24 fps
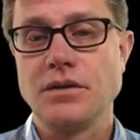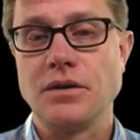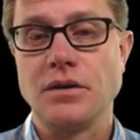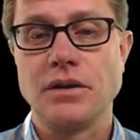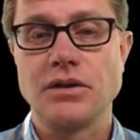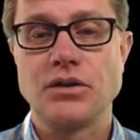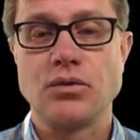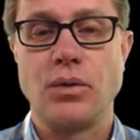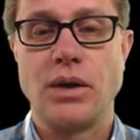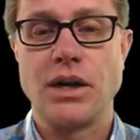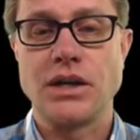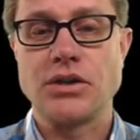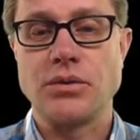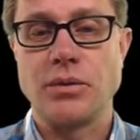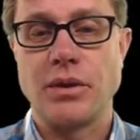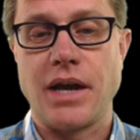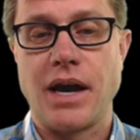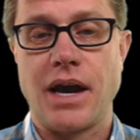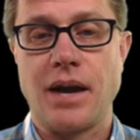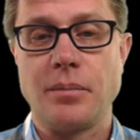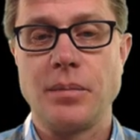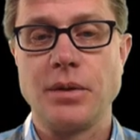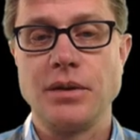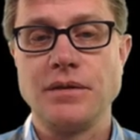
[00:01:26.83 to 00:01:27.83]
So let's watch
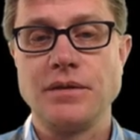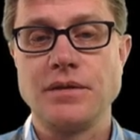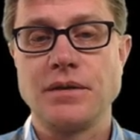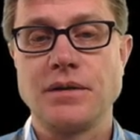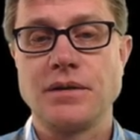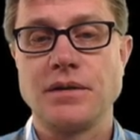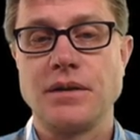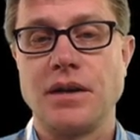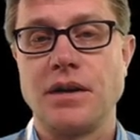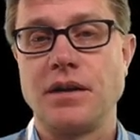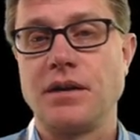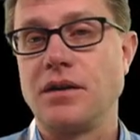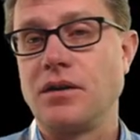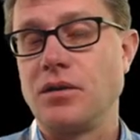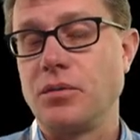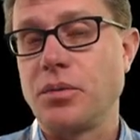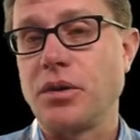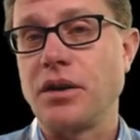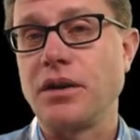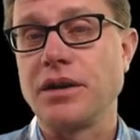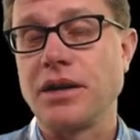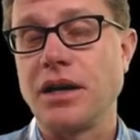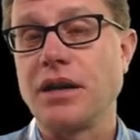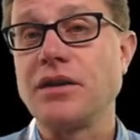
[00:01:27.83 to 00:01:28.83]
what happens. And
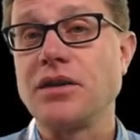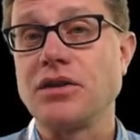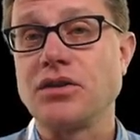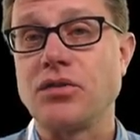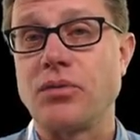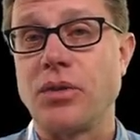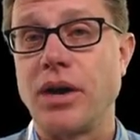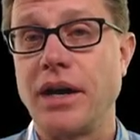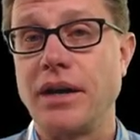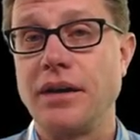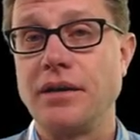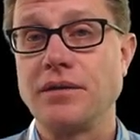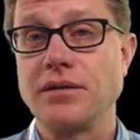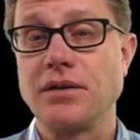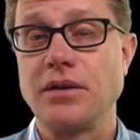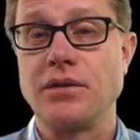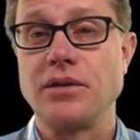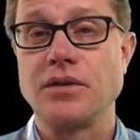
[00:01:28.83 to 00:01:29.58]
you probably got this right.